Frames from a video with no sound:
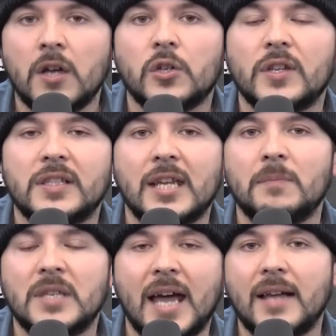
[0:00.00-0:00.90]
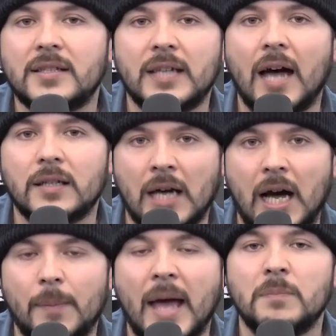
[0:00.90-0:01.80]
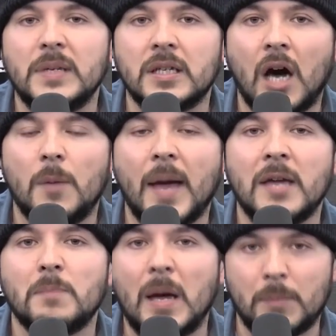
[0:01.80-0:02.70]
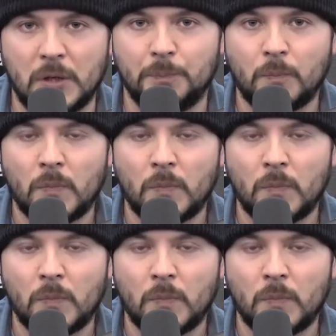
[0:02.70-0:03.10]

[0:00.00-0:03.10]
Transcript: go to timcast.com and become a member.